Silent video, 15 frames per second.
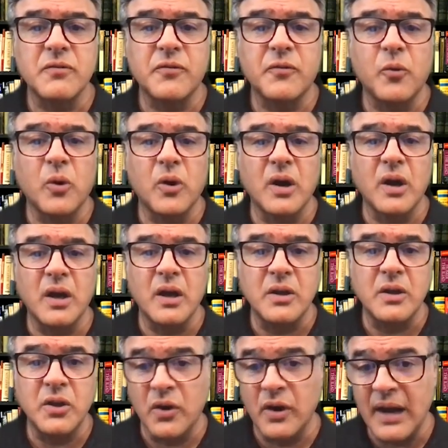for a
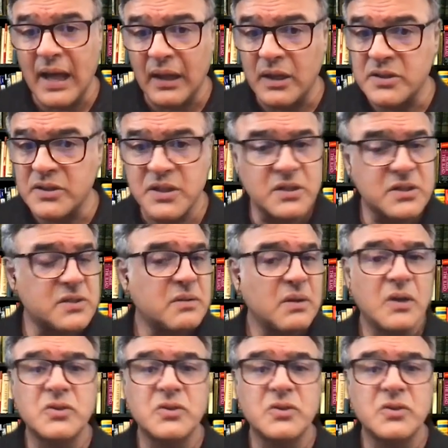urinalysis,